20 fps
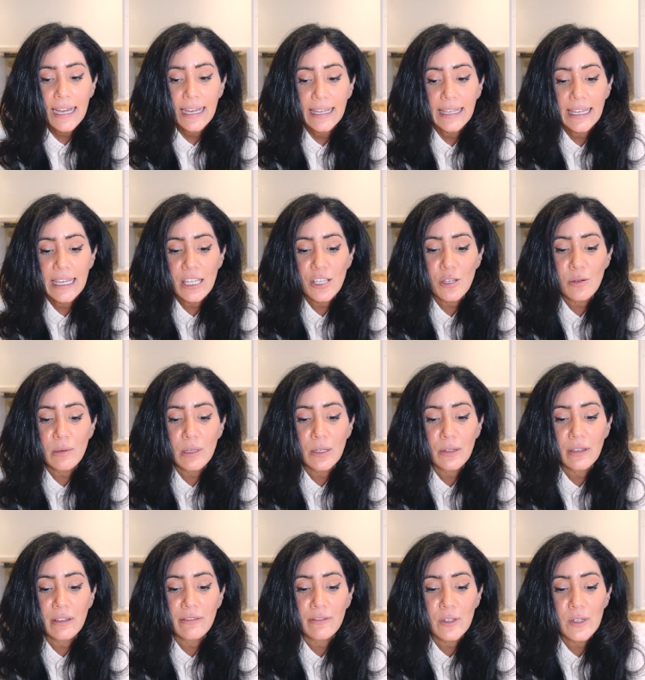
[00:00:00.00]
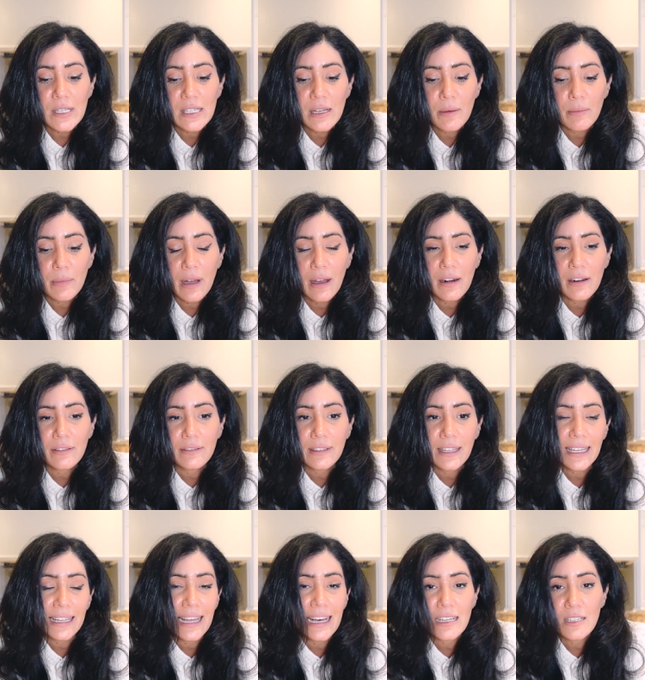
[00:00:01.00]
in case you were looking for some kind of
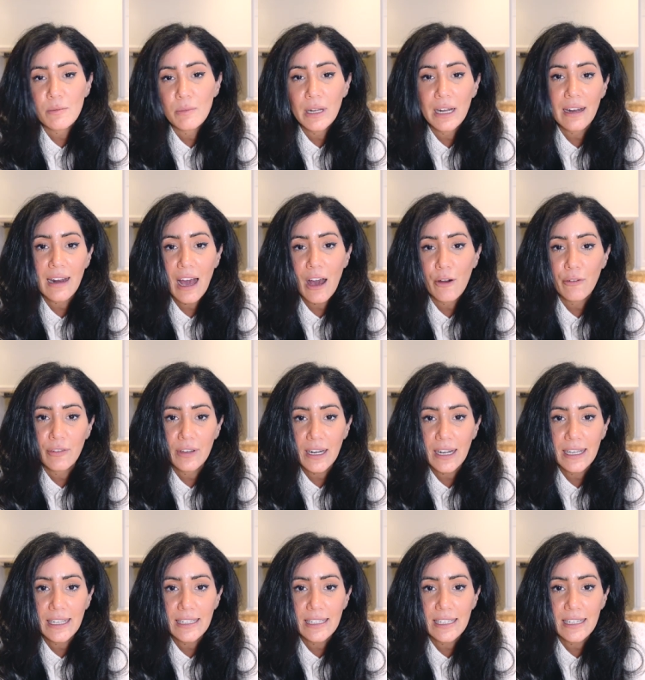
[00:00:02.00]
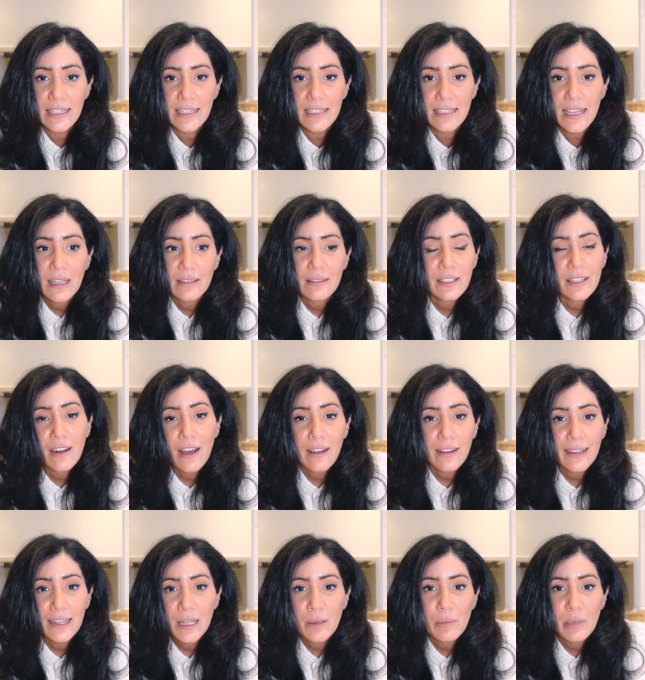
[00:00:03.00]
like last minute outfit ideas. They're not
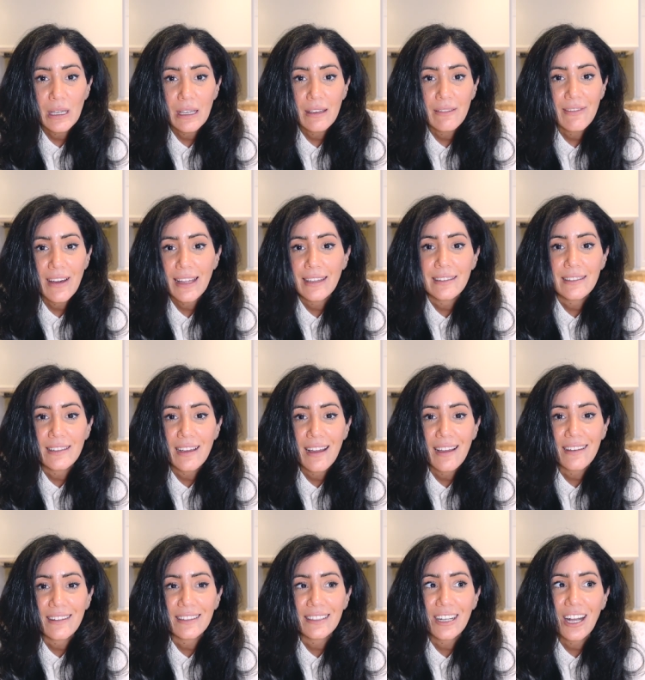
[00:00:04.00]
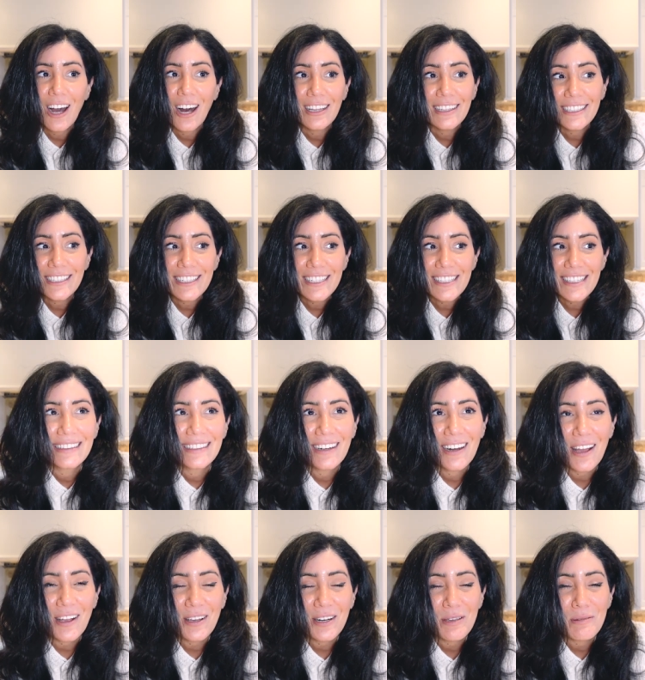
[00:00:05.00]
going to be Valentine colors. They're
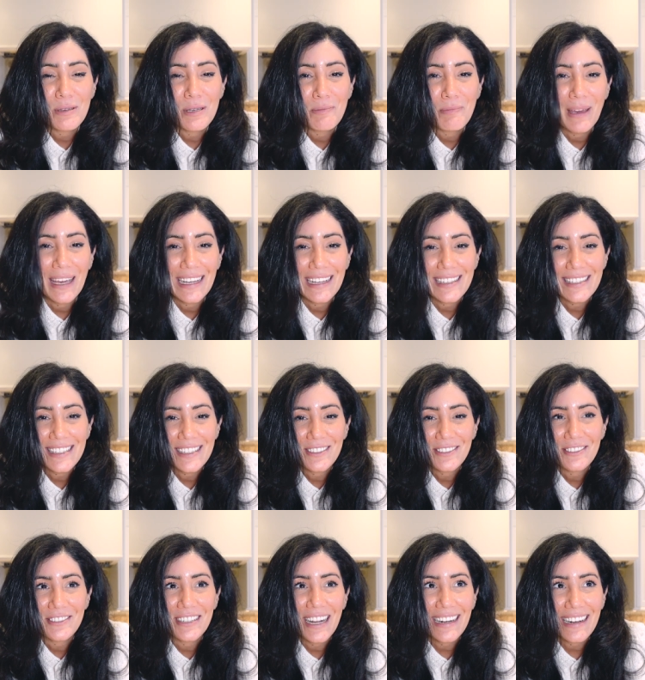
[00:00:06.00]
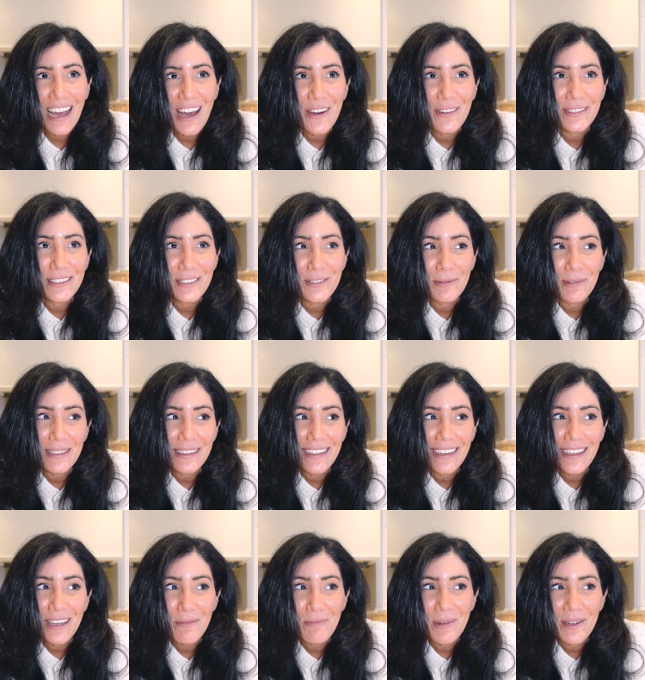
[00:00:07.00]
not going to be pinks and red outfit with
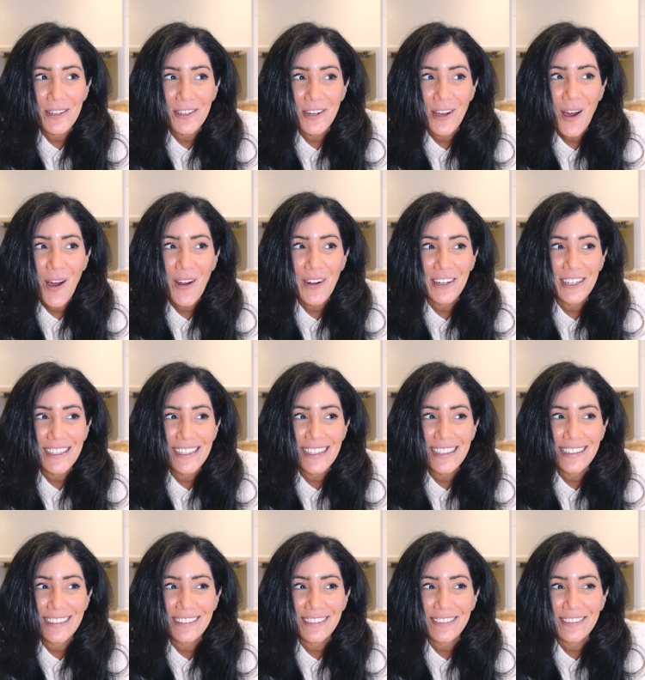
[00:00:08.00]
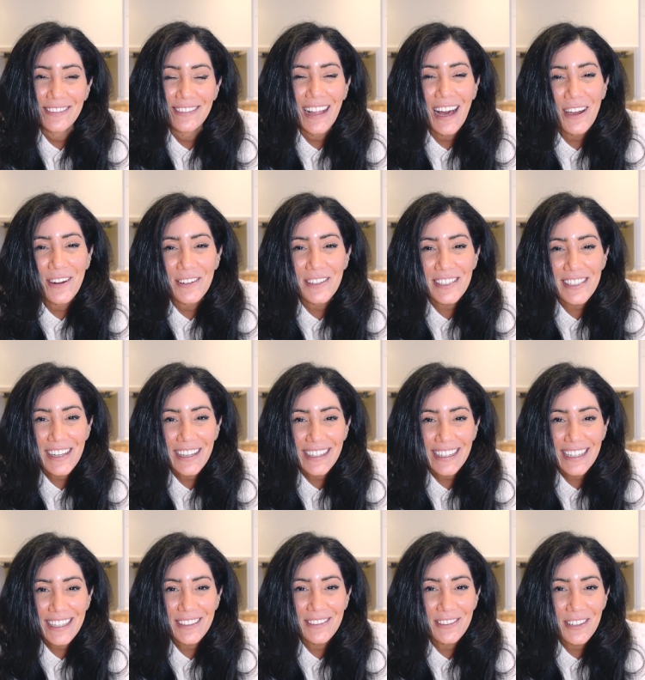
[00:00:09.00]
like a bunch of hearts and flowers on
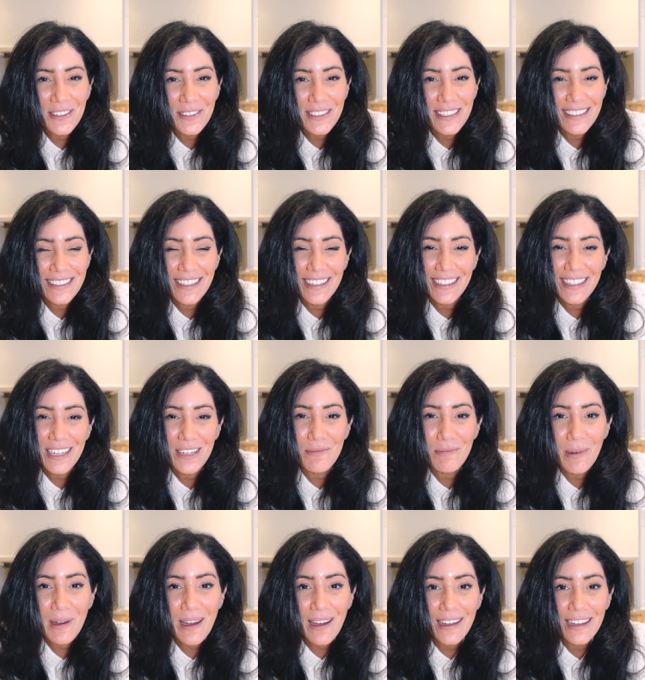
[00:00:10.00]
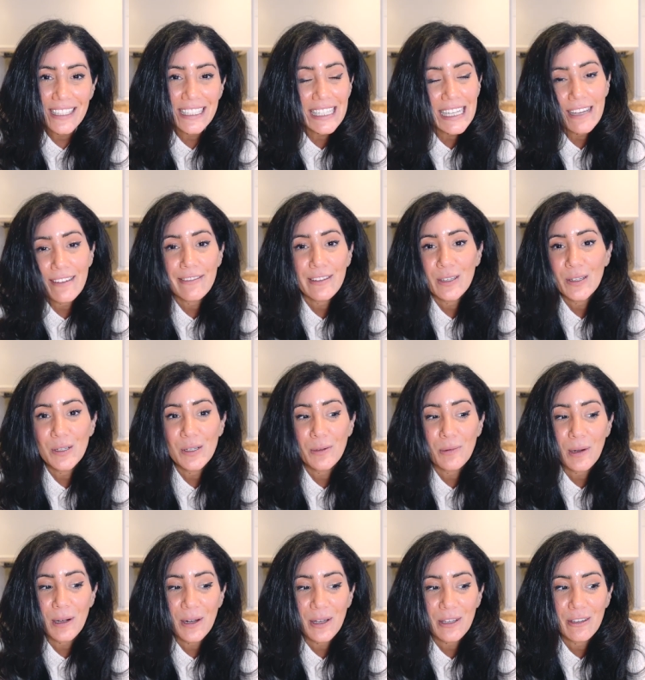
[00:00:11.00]
it, roses on it. But if you
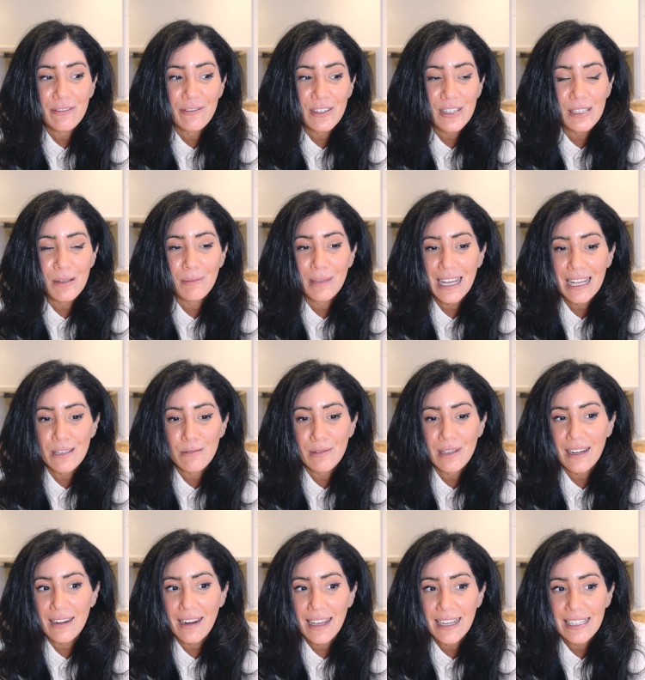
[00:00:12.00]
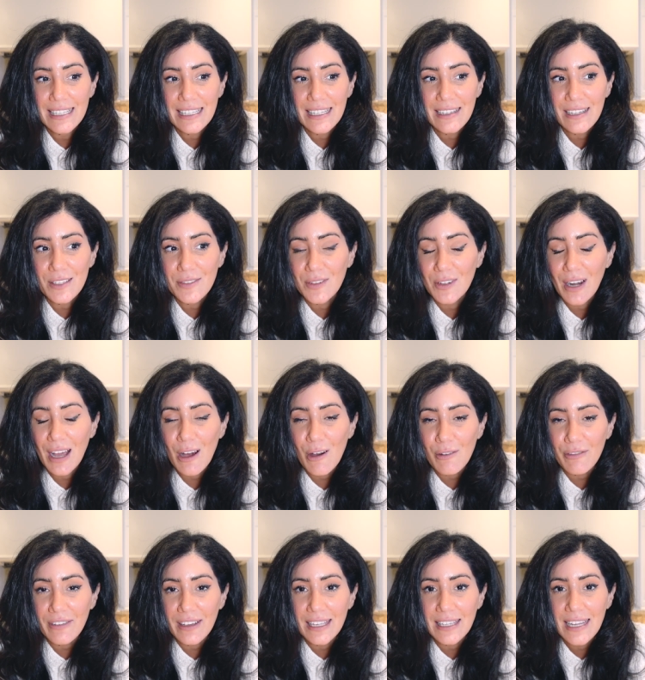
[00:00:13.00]
were looking for some last minute ideas for
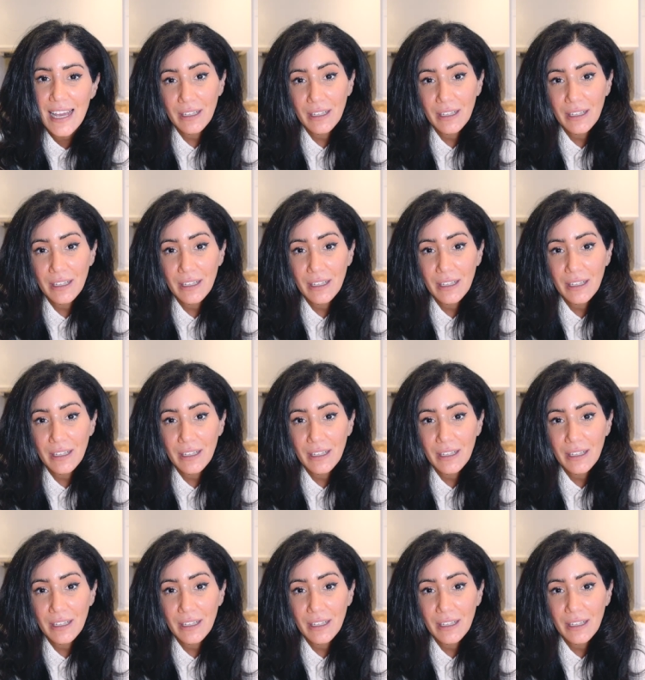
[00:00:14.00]
outfits,